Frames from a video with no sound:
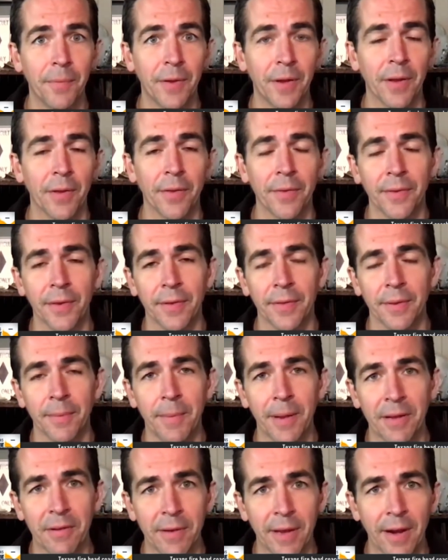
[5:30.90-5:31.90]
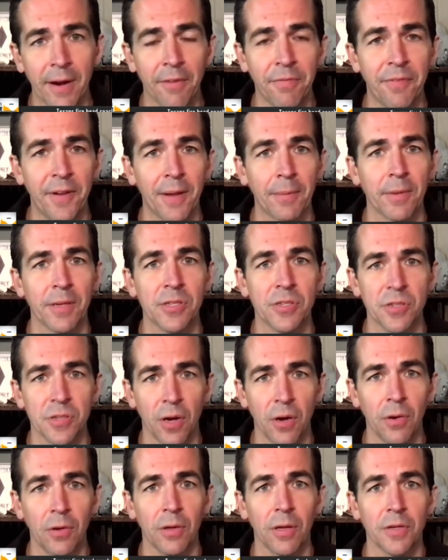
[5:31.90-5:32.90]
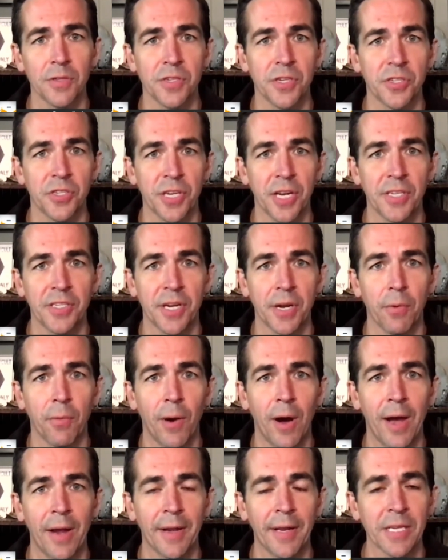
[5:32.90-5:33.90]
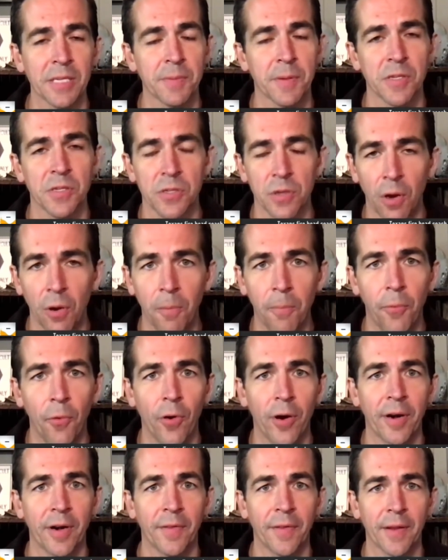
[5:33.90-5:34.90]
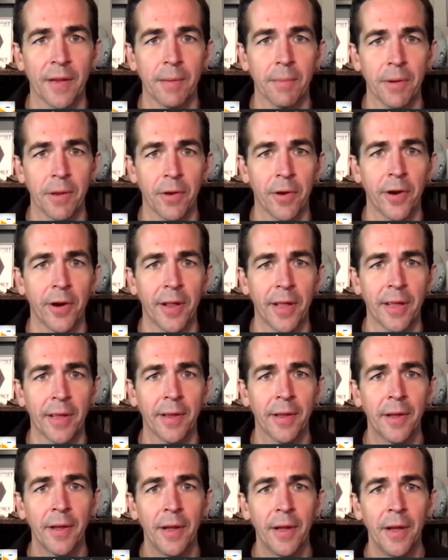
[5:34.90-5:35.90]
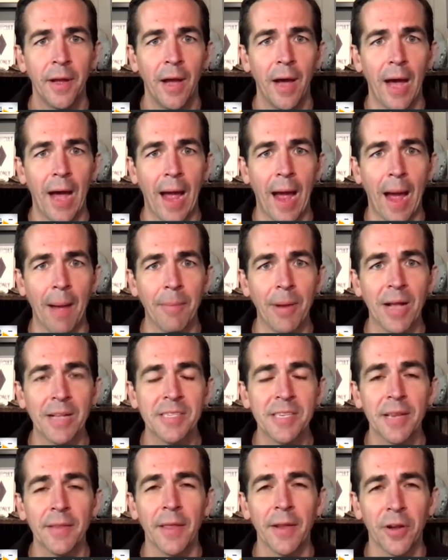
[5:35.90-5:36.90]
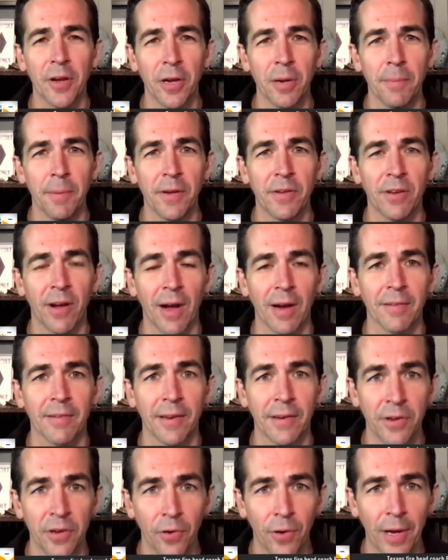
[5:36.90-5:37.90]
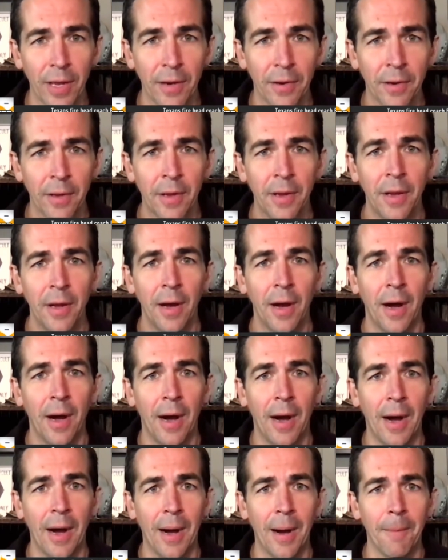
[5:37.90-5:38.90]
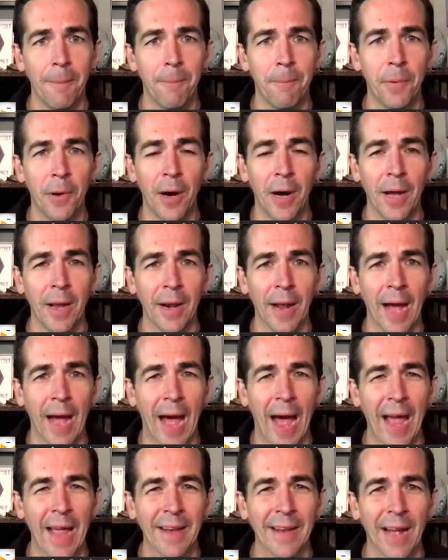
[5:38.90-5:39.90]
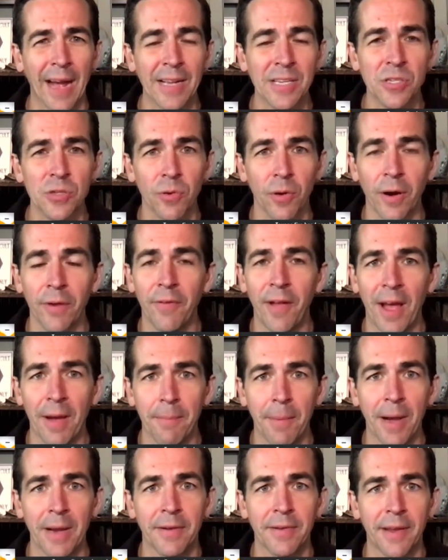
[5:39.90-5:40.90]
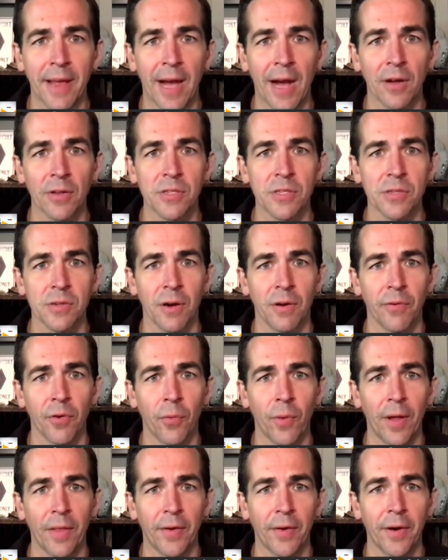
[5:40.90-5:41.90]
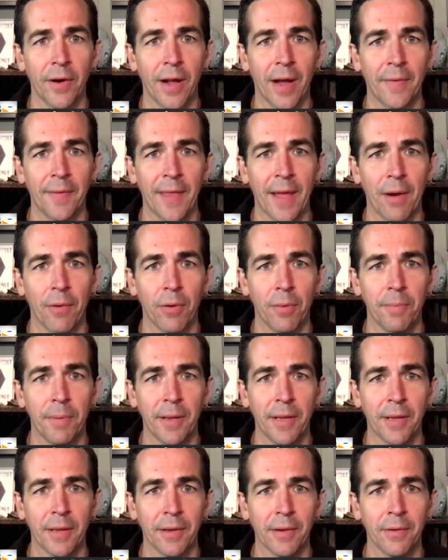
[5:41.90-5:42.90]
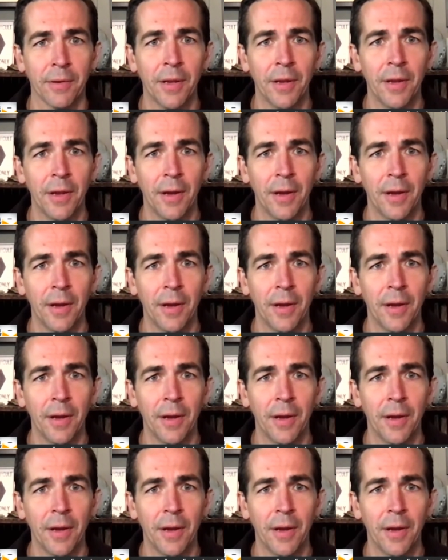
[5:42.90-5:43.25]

The McNair family is so close to J.J. Watt, and he's been so important in the community. I'm not saying they couldn't be talked into it, but I sort of have my doubts over whether or not that would be